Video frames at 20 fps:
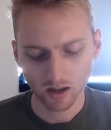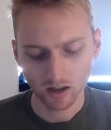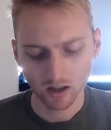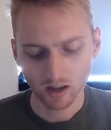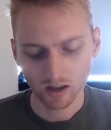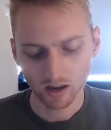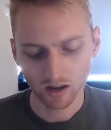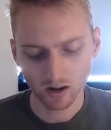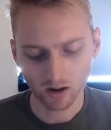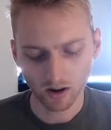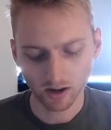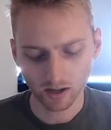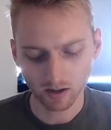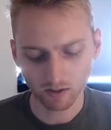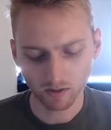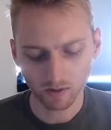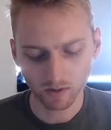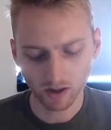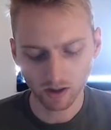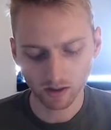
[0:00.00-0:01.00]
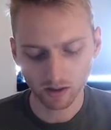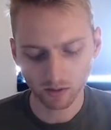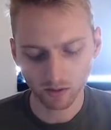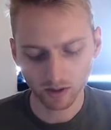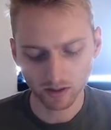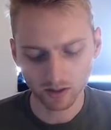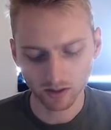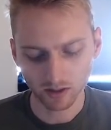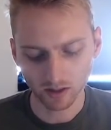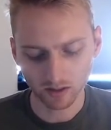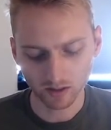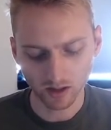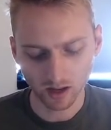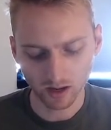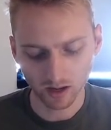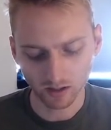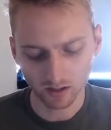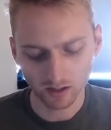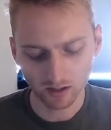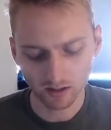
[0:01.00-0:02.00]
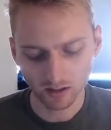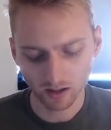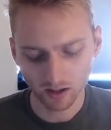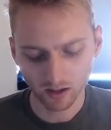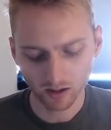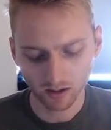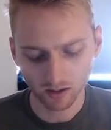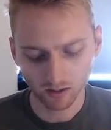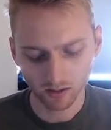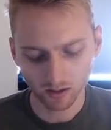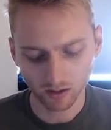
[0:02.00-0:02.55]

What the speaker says: You know, I can fill out the rest of this kind of detail.